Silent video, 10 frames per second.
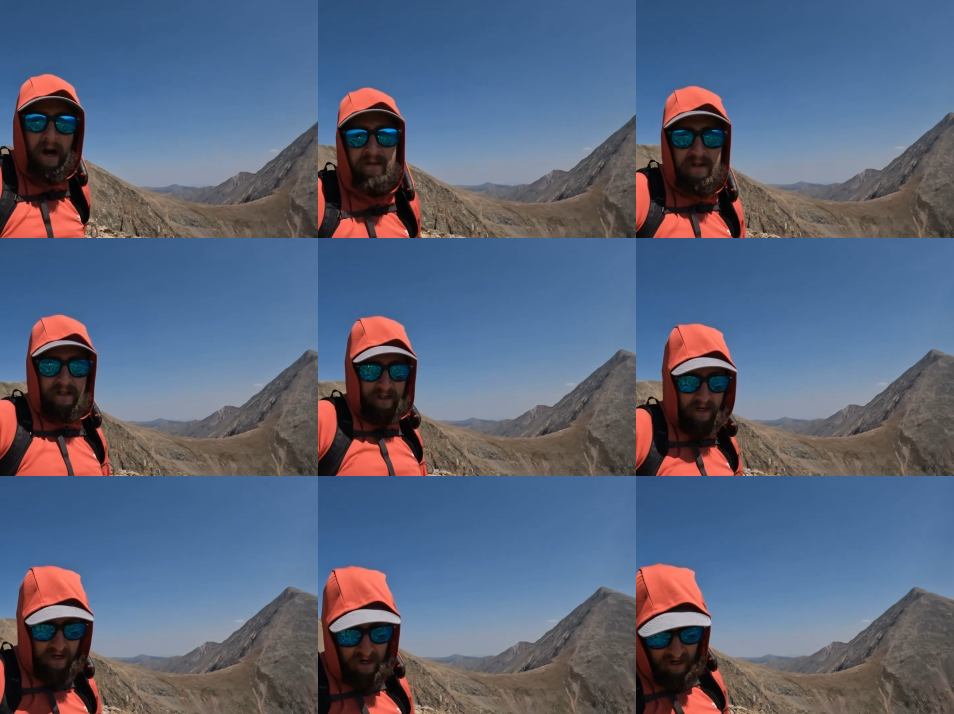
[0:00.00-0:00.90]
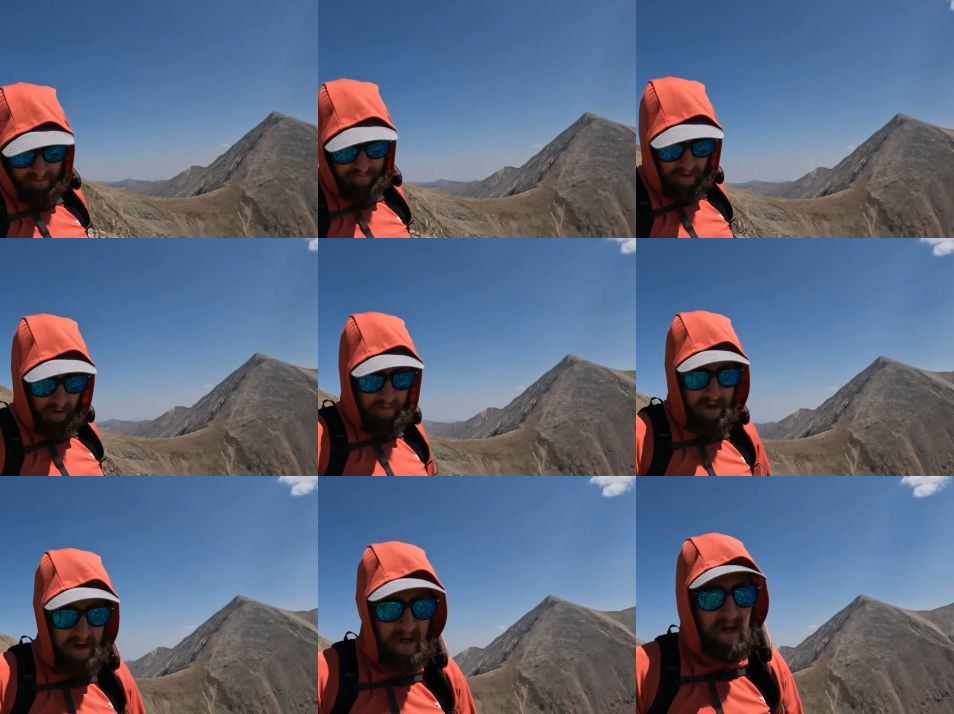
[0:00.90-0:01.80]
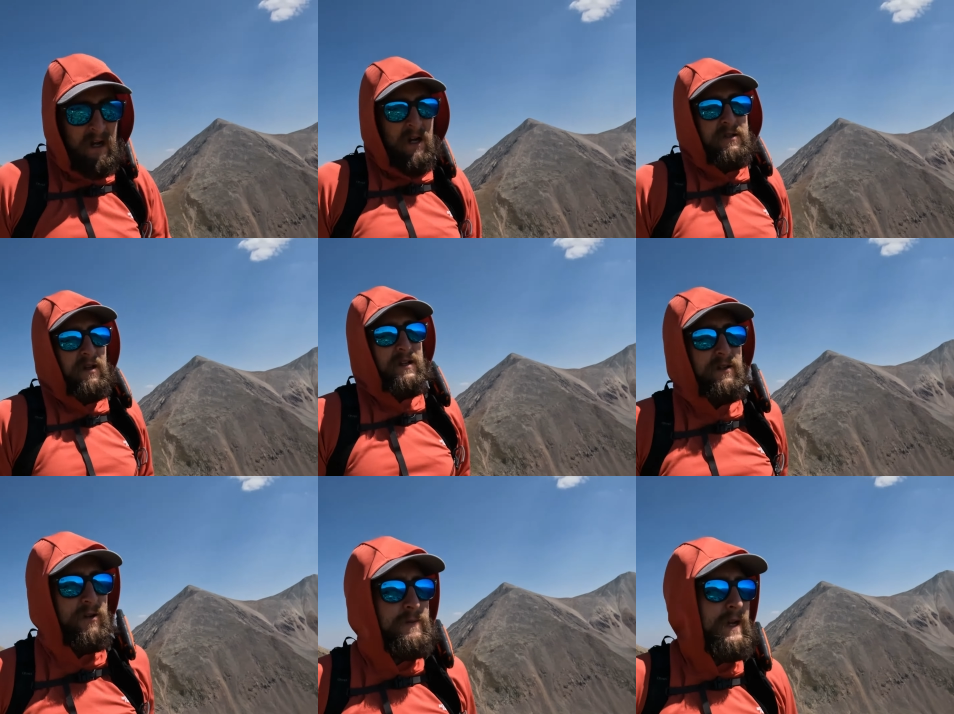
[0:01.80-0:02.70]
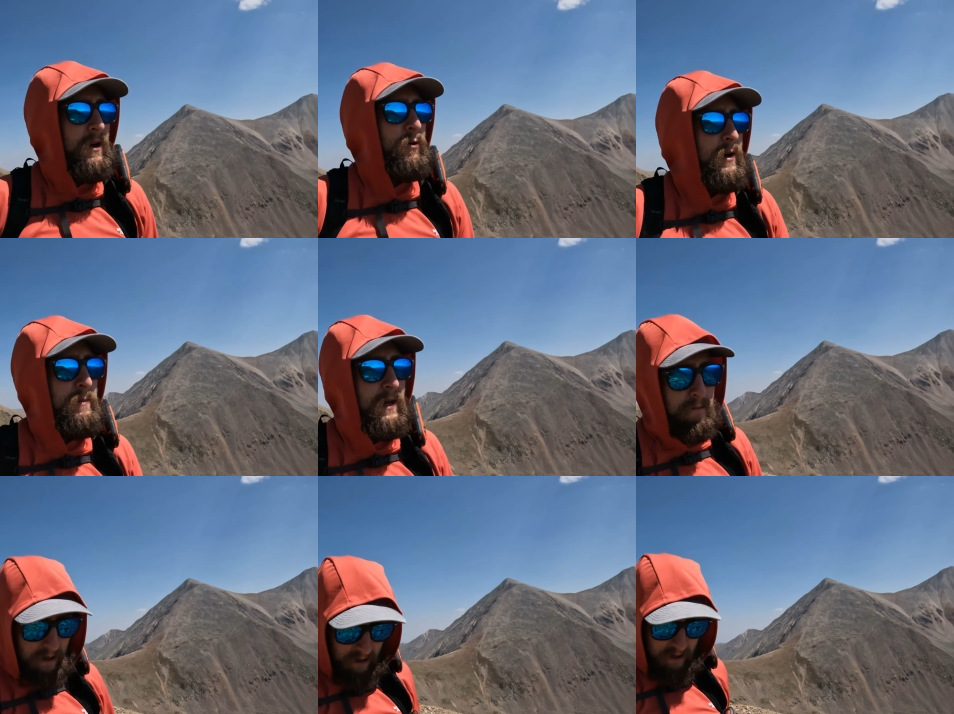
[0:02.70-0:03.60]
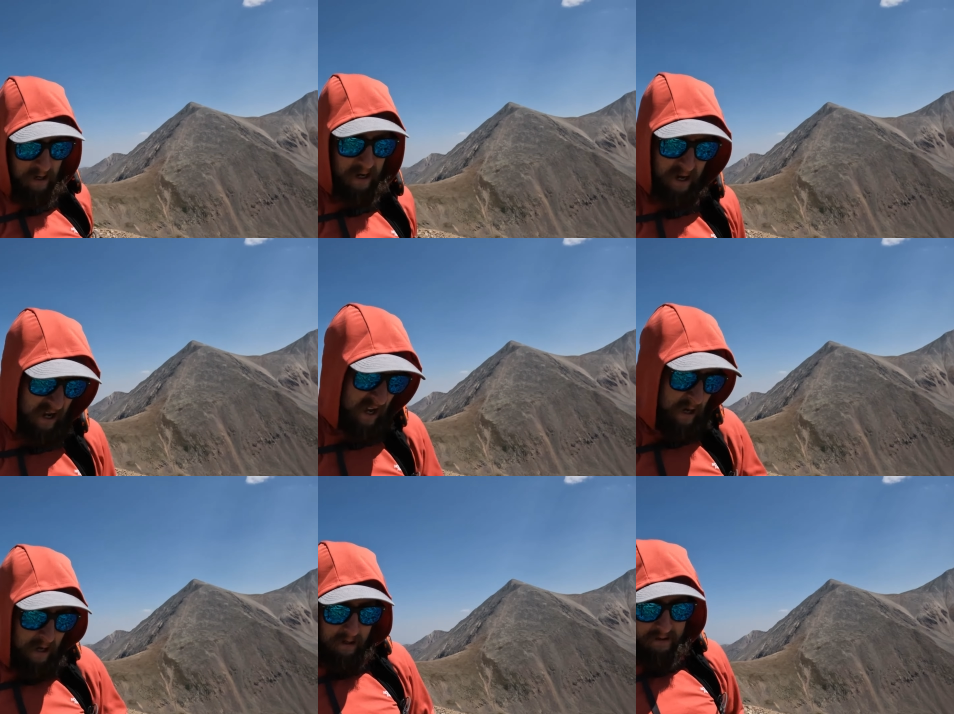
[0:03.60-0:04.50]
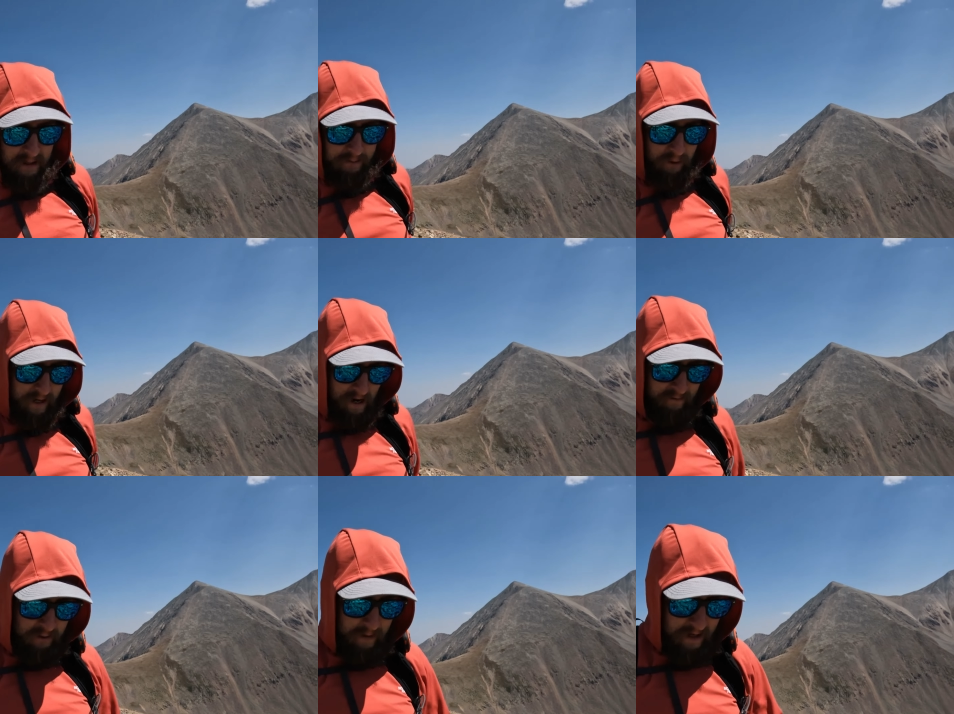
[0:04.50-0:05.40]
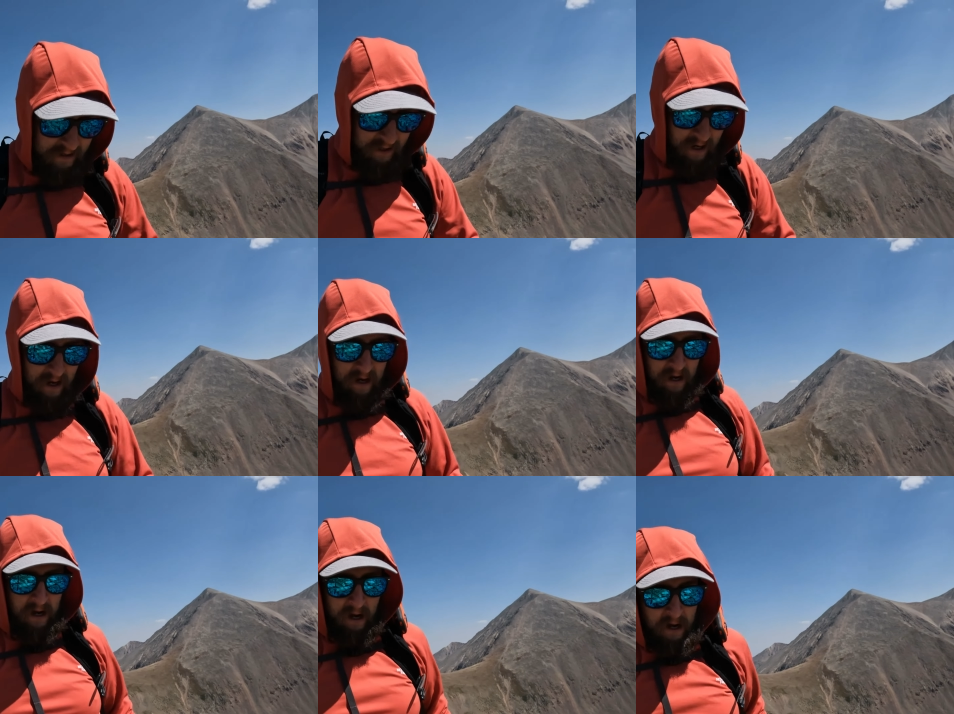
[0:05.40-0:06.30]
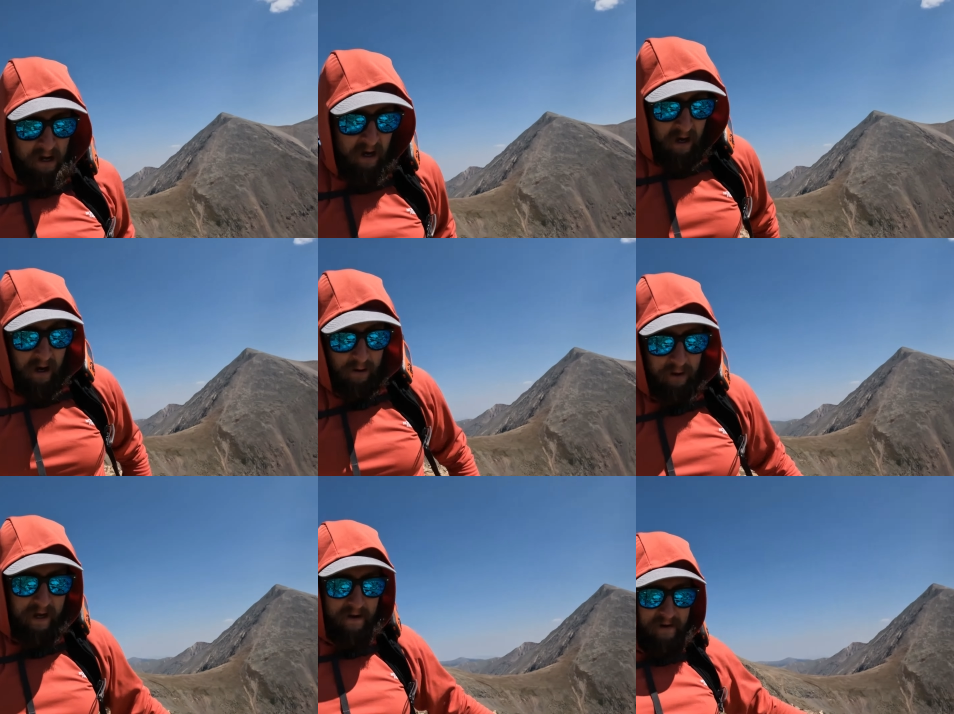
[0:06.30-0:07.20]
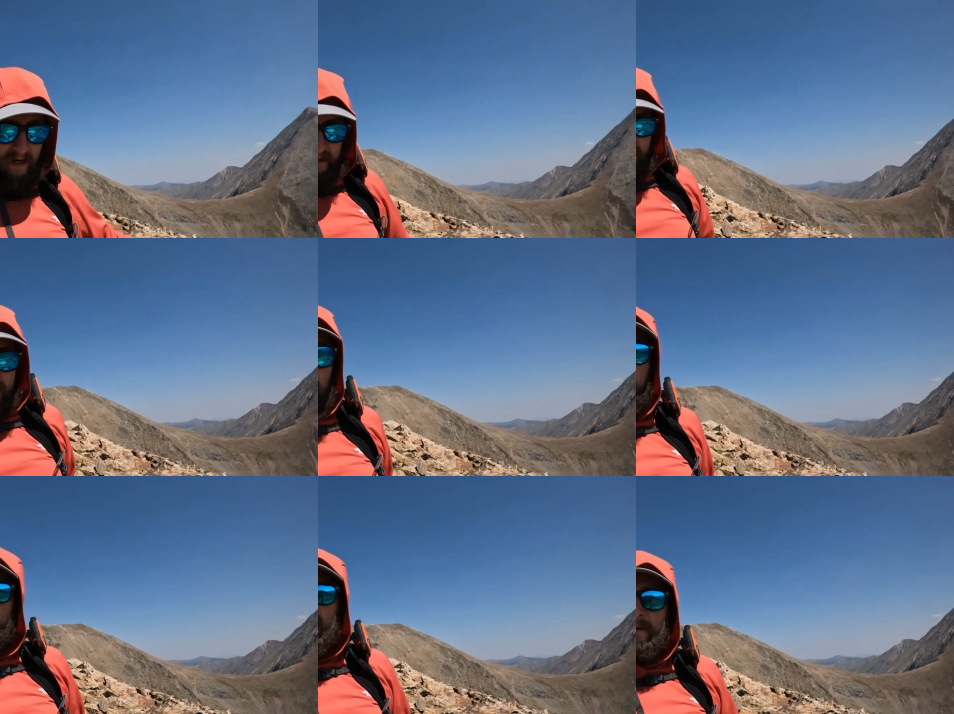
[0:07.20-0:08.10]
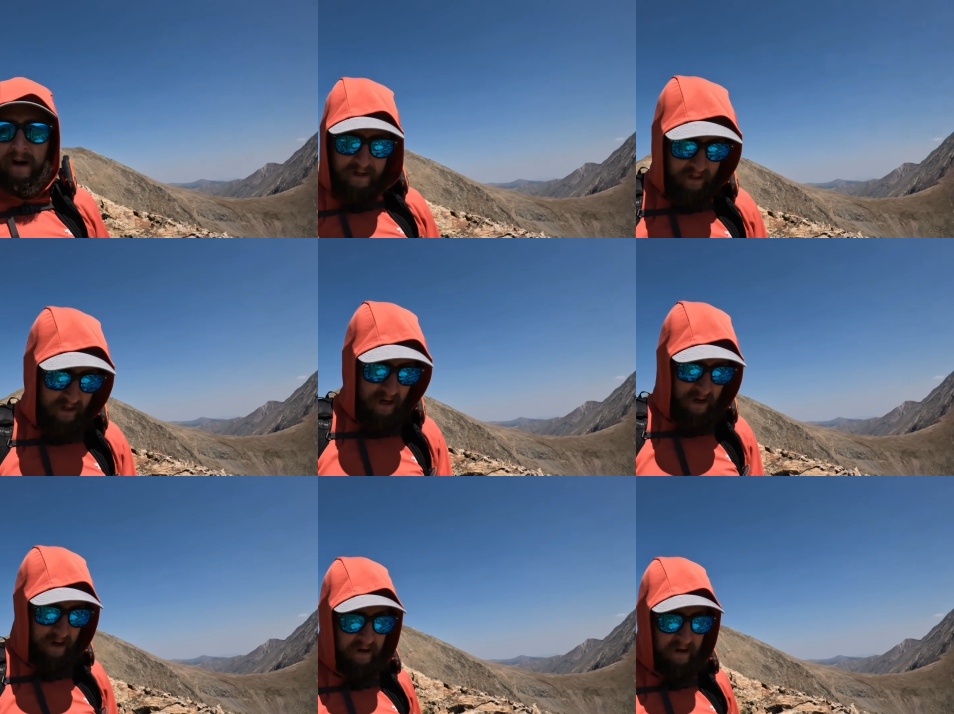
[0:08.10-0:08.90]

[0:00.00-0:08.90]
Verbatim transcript: Obviously, I film, so that slows me down quite a bit, but I'd say it's pretty average pace. I really haven't had to do a ton of route finding.